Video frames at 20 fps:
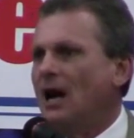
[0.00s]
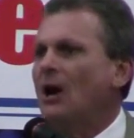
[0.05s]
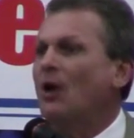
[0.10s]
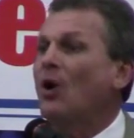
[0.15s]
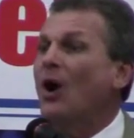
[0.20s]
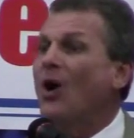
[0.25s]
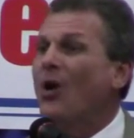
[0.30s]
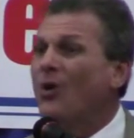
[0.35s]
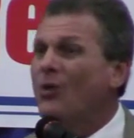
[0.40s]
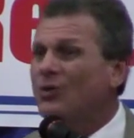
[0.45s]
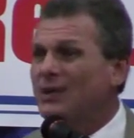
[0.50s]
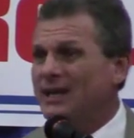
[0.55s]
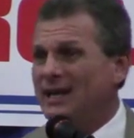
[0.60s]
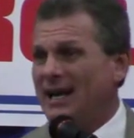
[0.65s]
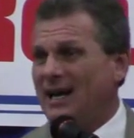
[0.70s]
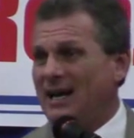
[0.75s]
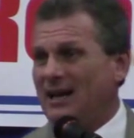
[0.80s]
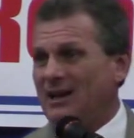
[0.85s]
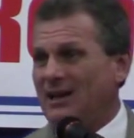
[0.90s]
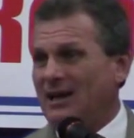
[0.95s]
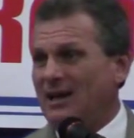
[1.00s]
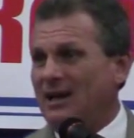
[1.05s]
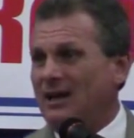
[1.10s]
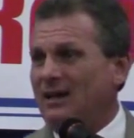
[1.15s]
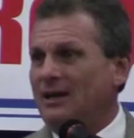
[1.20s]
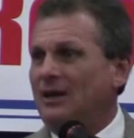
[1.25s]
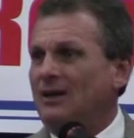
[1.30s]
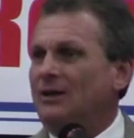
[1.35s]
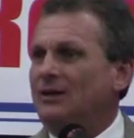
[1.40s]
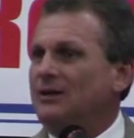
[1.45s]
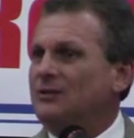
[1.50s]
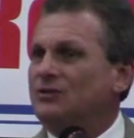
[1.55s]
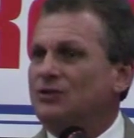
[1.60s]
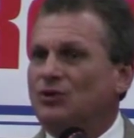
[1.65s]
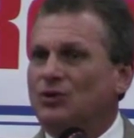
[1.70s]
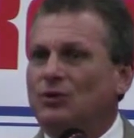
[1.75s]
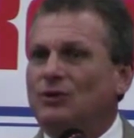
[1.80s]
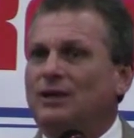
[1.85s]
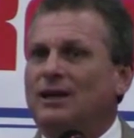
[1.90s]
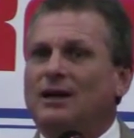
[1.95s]
Our only ally, and
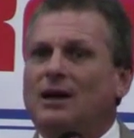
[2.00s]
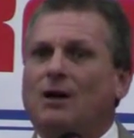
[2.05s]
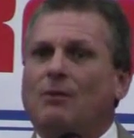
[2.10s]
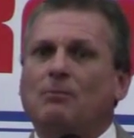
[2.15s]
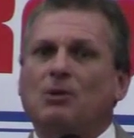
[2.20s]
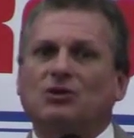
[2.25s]
certainly our